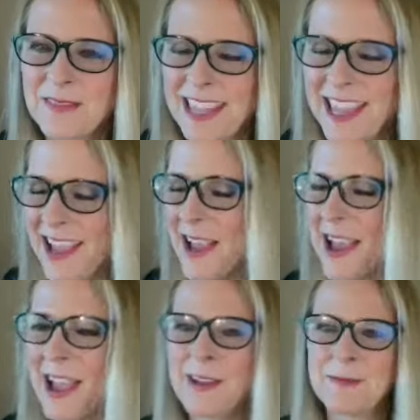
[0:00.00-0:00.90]

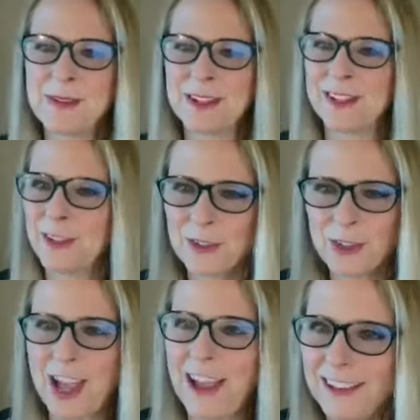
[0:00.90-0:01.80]
I am an adult
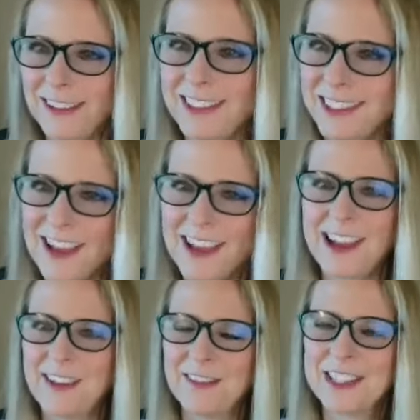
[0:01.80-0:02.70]
child
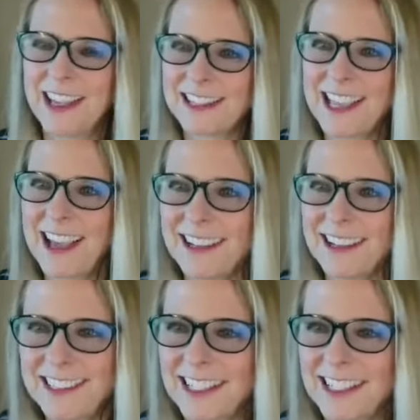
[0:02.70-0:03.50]
of a sex addict.